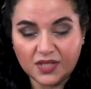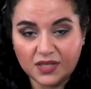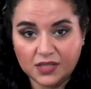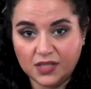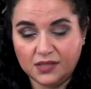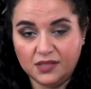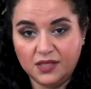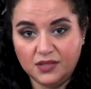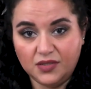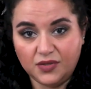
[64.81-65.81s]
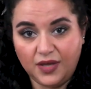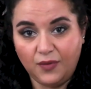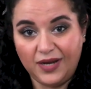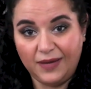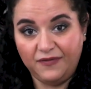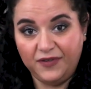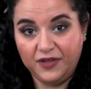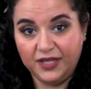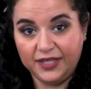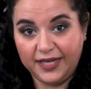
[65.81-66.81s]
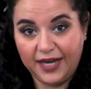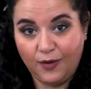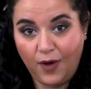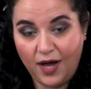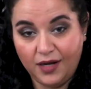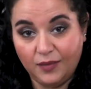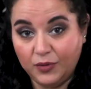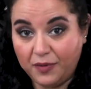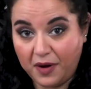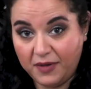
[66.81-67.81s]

sustenance so that when I'm feeling like I want a blueberry